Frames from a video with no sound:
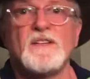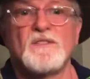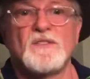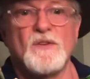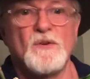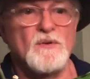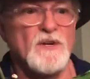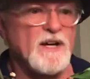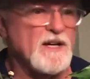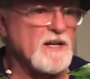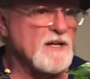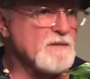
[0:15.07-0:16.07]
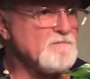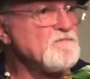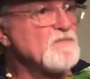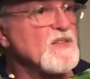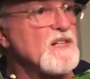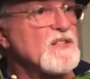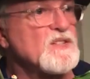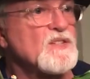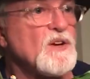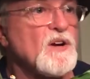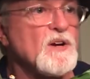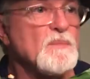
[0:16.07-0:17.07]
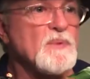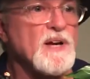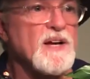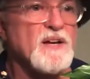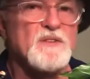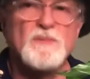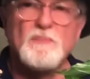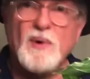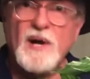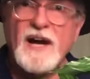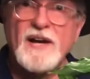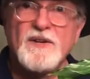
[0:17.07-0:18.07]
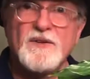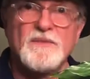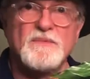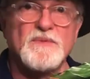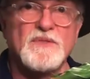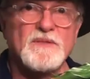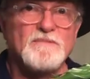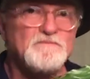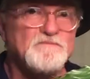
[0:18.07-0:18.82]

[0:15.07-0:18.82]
So let's talk about biomes.